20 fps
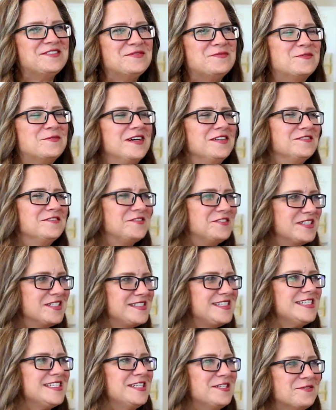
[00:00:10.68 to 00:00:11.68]
see you. Wonderful
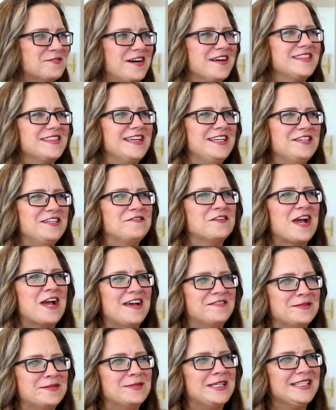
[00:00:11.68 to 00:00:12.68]
to see you all. Thank you for
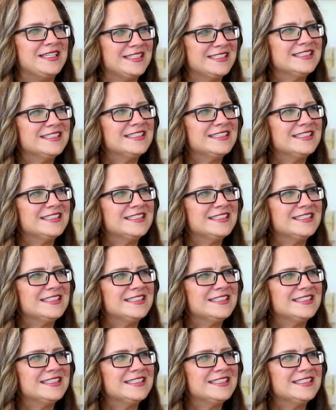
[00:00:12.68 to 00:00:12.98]
having a, me.